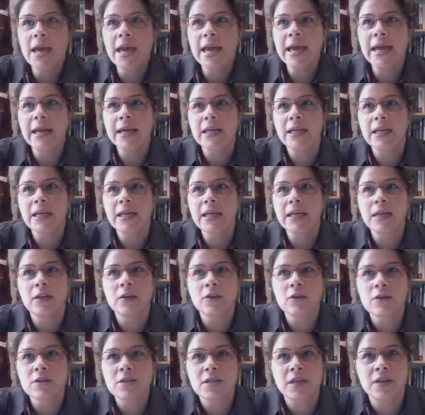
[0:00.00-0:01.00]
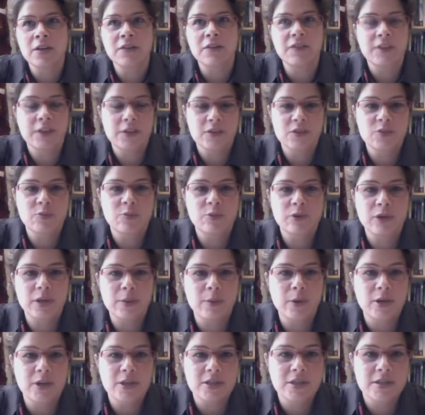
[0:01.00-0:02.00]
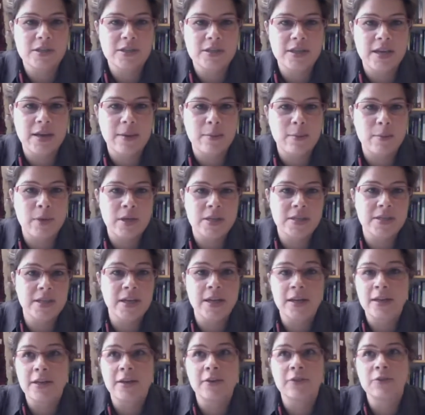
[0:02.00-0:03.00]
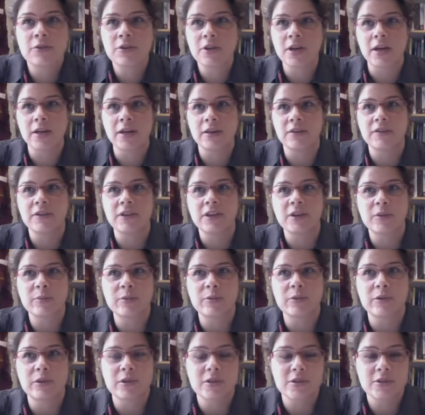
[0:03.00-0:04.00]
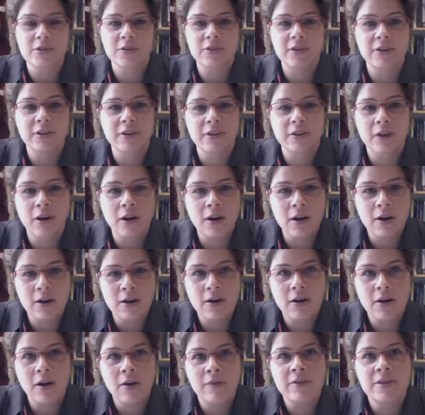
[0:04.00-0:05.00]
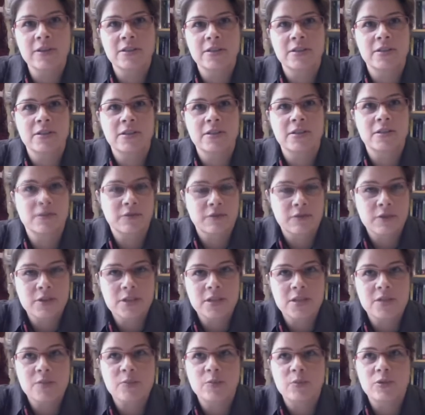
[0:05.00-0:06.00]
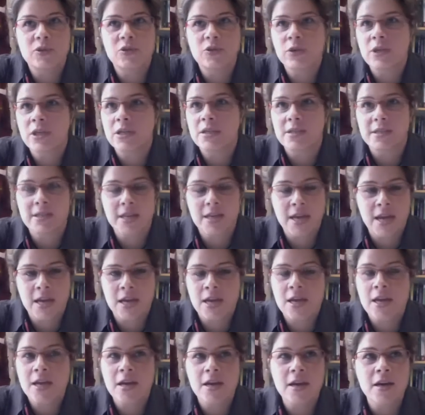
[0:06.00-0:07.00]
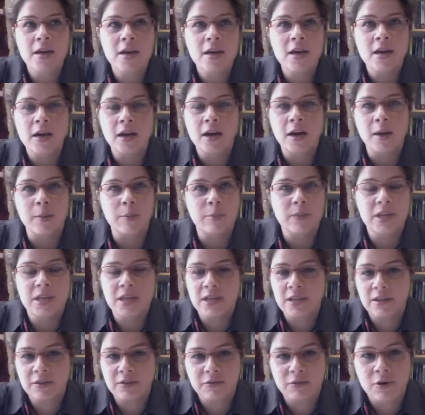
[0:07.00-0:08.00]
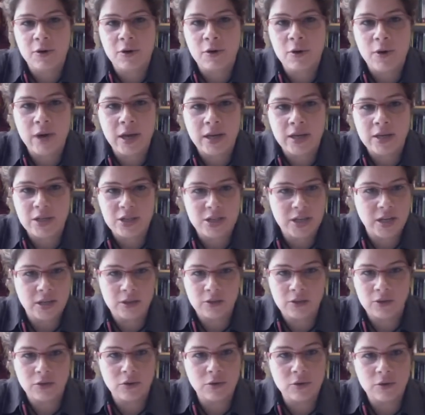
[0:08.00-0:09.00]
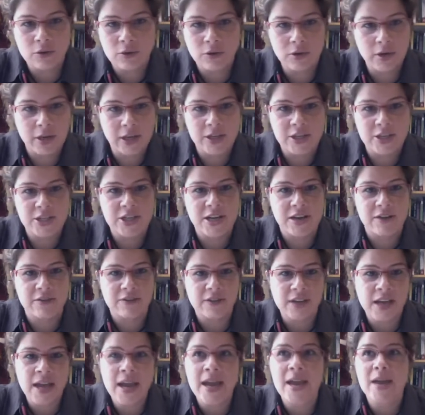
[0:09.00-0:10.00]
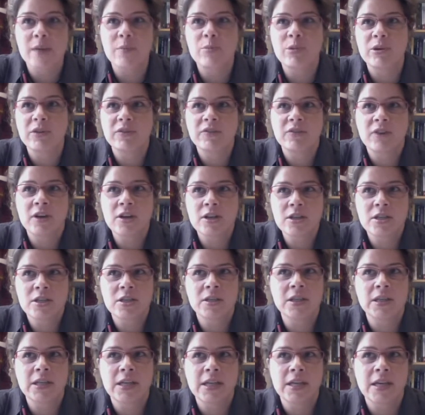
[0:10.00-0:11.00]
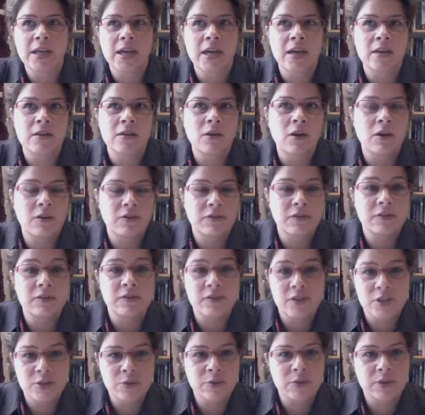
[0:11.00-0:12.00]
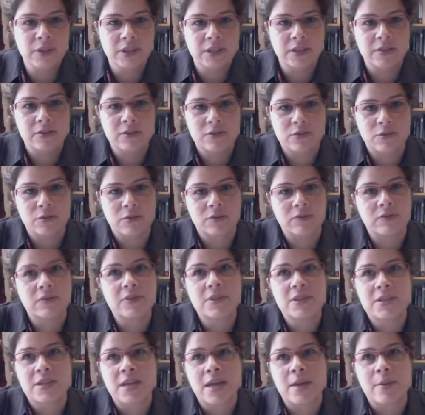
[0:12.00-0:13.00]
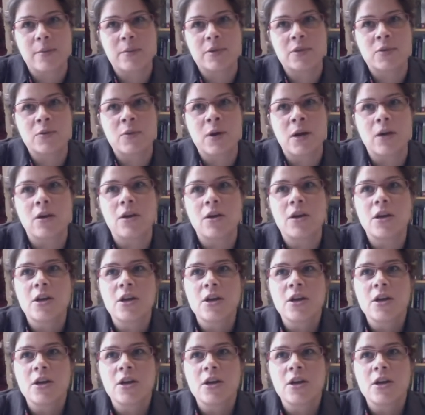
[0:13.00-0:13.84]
And it looks and feels pretty much the same as any other kind of airport. So there are obviously differences between, say, Heathrow and Charles de Gaulle and JFK, but functionally and often visually, they're sort of the same as well.